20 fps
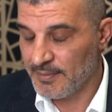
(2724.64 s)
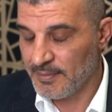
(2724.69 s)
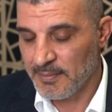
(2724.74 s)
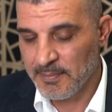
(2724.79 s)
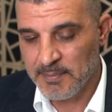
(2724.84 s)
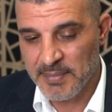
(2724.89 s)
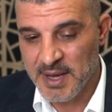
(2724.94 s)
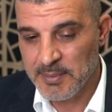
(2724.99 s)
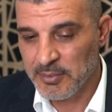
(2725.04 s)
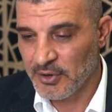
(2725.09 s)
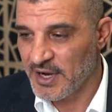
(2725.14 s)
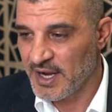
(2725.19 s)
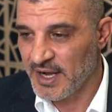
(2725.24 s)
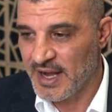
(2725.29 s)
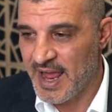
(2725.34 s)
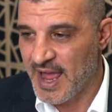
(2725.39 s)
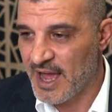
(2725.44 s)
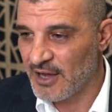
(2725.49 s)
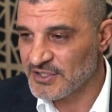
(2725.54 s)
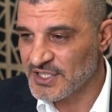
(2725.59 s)
People need
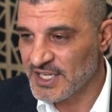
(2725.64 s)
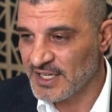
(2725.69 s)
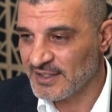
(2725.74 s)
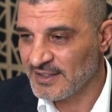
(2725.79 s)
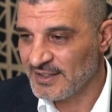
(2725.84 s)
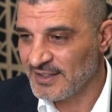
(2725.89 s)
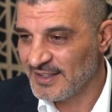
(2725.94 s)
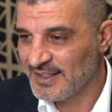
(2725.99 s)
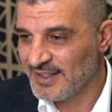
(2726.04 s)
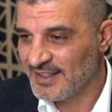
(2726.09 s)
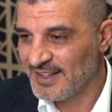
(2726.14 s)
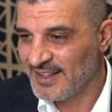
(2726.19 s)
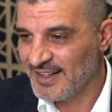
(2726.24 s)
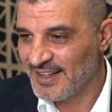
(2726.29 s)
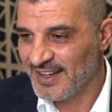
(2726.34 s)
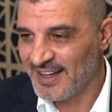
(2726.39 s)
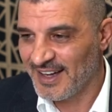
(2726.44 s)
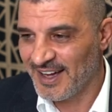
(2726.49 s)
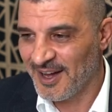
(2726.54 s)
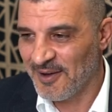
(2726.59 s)
housing,
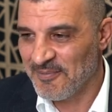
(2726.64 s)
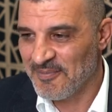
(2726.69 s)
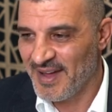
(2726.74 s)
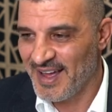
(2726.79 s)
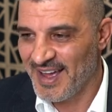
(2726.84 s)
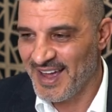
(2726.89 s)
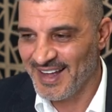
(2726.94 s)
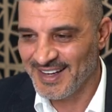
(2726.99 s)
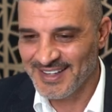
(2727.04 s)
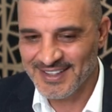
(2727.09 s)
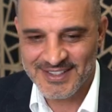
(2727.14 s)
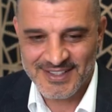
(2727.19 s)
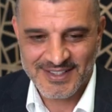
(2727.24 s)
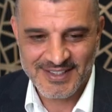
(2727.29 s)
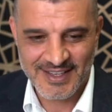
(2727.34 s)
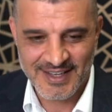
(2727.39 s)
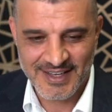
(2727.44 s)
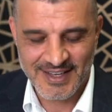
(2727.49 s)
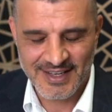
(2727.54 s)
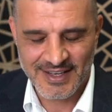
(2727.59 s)
and
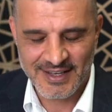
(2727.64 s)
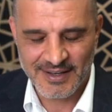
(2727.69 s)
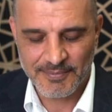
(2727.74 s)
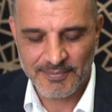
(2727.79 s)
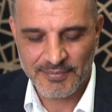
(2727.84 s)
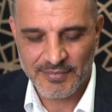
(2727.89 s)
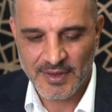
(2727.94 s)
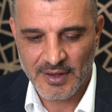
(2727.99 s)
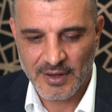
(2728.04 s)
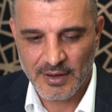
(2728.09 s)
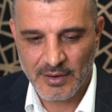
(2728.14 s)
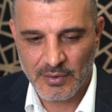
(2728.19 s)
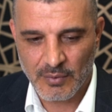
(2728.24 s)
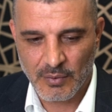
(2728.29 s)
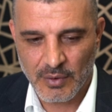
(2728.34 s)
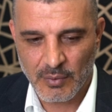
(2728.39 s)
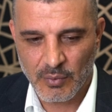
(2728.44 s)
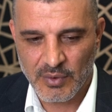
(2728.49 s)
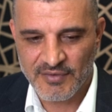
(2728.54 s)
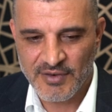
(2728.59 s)

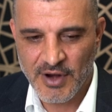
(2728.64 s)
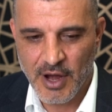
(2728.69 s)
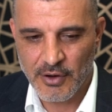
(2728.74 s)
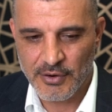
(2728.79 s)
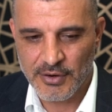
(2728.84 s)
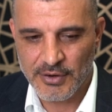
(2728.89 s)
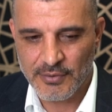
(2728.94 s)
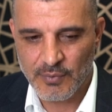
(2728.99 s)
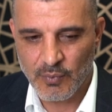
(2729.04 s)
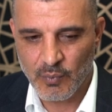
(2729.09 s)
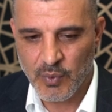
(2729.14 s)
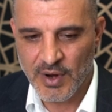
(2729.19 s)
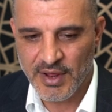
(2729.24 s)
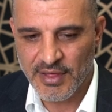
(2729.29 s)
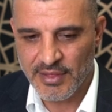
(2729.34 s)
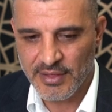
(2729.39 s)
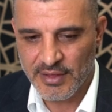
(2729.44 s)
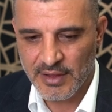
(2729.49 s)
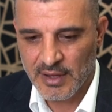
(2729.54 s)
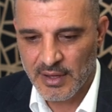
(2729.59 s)
we've noted with
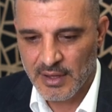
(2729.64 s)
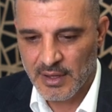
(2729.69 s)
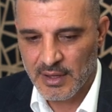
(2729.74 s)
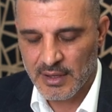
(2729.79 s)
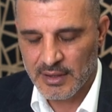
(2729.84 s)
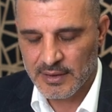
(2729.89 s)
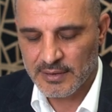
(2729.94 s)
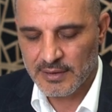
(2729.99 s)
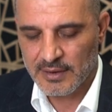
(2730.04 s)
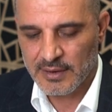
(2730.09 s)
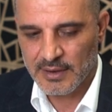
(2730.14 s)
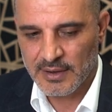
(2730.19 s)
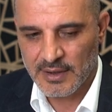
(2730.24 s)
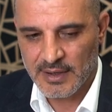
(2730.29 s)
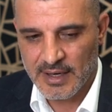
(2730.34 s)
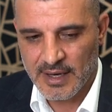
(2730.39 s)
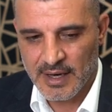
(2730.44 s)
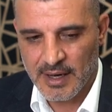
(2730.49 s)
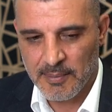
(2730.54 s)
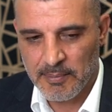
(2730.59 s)

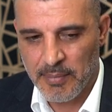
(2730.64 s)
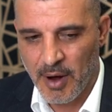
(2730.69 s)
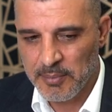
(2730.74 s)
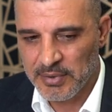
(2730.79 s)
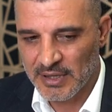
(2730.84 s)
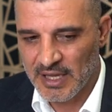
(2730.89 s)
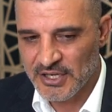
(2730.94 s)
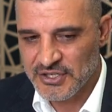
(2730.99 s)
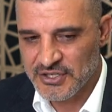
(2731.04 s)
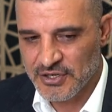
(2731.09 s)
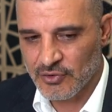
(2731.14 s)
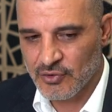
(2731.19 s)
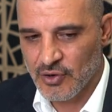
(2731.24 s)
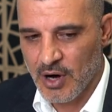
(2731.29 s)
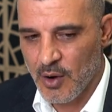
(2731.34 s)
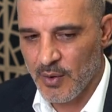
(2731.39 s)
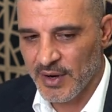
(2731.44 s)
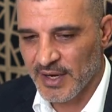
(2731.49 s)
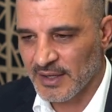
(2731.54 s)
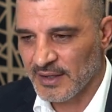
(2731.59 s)
population
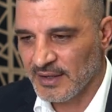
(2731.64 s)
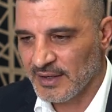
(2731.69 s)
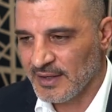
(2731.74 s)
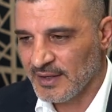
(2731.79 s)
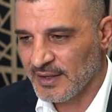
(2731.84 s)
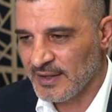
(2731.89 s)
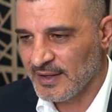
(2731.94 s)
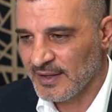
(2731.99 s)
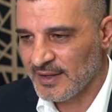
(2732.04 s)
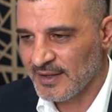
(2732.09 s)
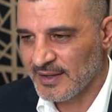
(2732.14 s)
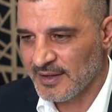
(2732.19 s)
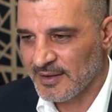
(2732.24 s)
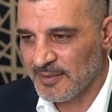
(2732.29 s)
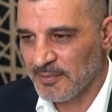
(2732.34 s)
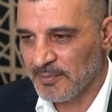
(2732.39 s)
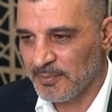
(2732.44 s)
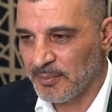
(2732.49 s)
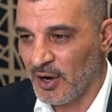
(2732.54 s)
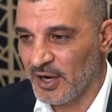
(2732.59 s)
growing
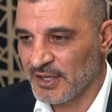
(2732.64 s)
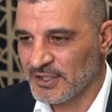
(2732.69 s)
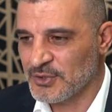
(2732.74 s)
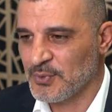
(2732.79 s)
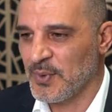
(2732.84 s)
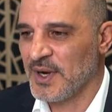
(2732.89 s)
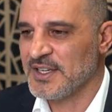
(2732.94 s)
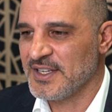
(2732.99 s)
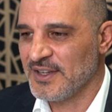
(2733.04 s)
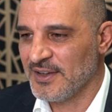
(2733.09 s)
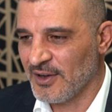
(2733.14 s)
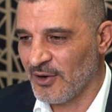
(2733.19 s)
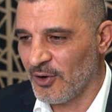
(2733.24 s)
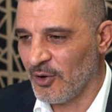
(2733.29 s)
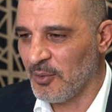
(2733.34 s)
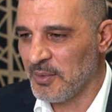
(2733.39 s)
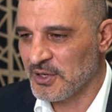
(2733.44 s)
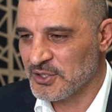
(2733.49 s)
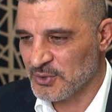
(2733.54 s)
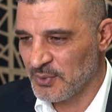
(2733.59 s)
by
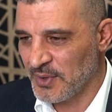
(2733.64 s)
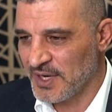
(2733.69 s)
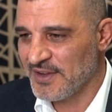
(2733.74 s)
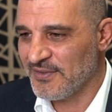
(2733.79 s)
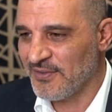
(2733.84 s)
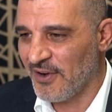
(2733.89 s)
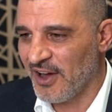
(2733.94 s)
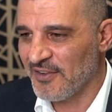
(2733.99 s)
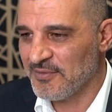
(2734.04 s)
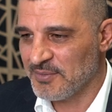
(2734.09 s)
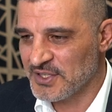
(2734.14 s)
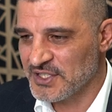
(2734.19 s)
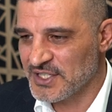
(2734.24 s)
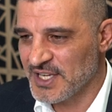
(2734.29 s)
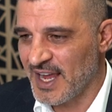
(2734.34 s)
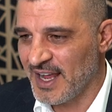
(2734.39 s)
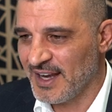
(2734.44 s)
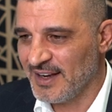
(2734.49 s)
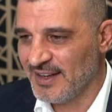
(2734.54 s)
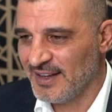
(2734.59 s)
almost
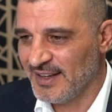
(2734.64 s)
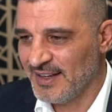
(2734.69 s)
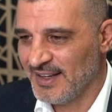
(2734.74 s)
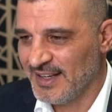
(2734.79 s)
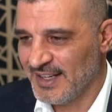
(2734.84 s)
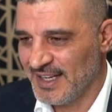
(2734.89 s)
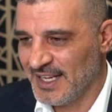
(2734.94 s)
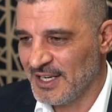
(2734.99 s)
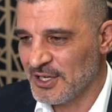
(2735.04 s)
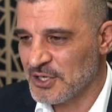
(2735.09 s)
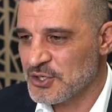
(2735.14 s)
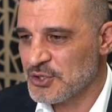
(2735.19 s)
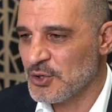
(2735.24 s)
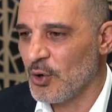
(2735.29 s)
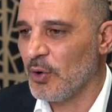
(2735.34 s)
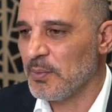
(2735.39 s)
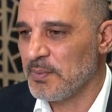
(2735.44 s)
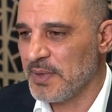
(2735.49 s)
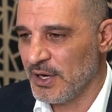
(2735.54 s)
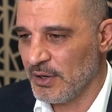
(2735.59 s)
25% in a
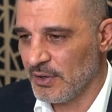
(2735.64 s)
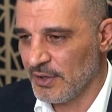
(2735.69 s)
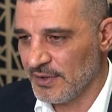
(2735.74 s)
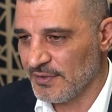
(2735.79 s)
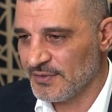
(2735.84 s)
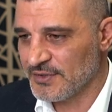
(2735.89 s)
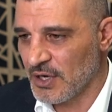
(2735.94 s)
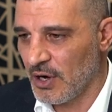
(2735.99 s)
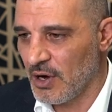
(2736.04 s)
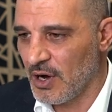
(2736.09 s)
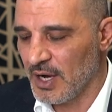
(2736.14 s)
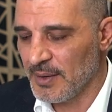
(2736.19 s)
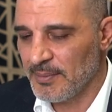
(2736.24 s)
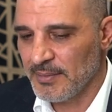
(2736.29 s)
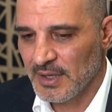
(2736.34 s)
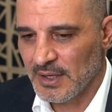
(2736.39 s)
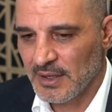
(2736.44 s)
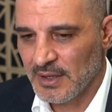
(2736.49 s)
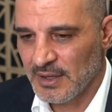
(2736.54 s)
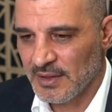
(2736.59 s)
short period of time,
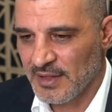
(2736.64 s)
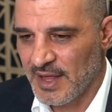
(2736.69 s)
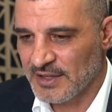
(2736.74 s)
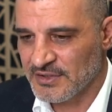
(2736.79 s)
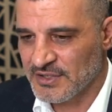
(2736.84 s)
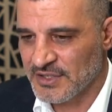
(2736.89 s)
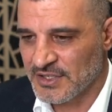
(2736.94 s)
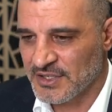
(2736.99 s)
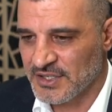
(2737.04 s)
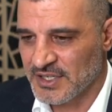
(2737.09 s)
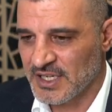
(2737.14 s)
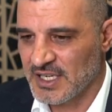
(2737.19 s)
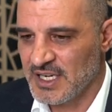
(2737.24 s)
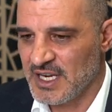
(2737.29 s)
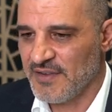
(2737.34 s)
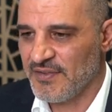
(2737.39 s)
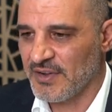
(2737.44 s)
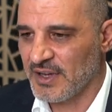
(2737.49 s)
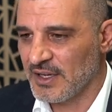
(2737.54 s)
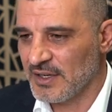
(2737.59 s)
that's a
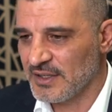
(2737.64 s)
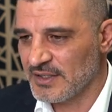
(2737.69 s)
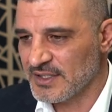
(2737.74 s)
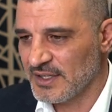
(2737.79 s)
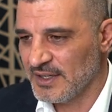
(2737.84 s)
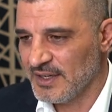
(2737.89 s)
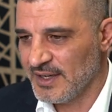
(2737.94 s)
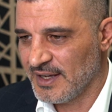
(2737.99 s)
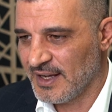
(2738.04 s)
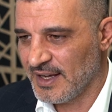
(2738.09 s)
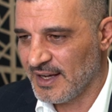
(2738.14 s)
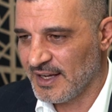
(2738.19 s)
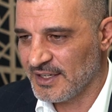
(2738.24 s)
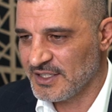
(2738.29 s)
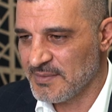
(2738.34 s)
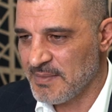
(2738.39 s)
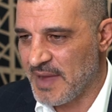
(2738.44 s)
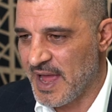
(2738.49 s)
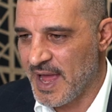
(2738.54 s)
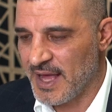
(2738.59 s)
significant
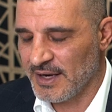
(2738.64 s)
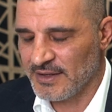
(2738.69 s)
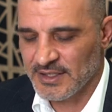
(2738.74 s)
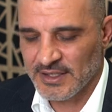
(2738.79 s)
demand.